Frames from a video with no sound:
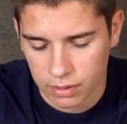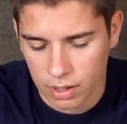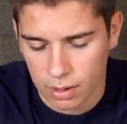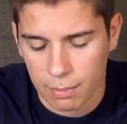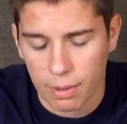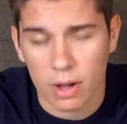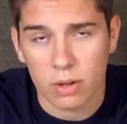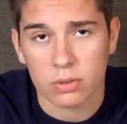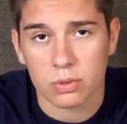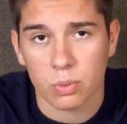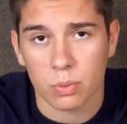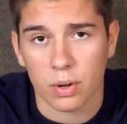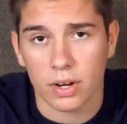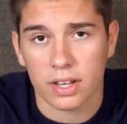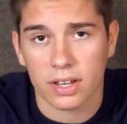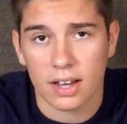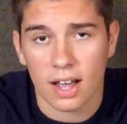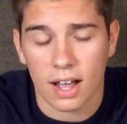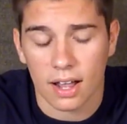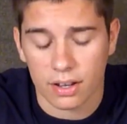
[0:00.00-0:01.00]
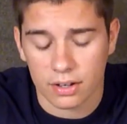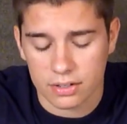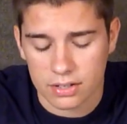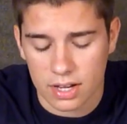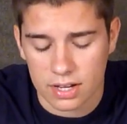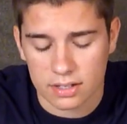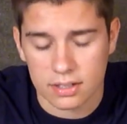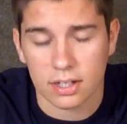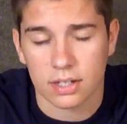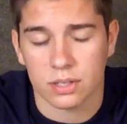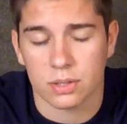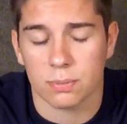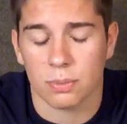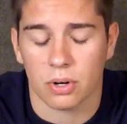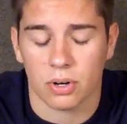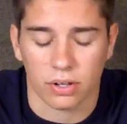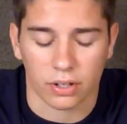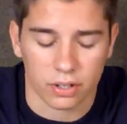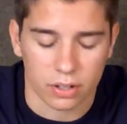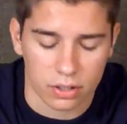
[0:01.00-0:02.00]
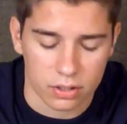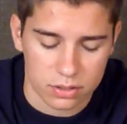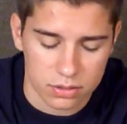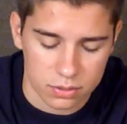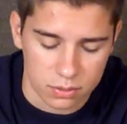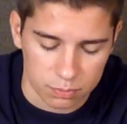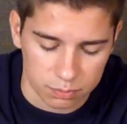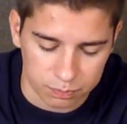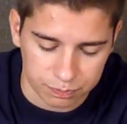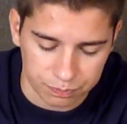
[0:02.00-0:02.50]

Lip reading: about $20 at Dick's Sporting Goods.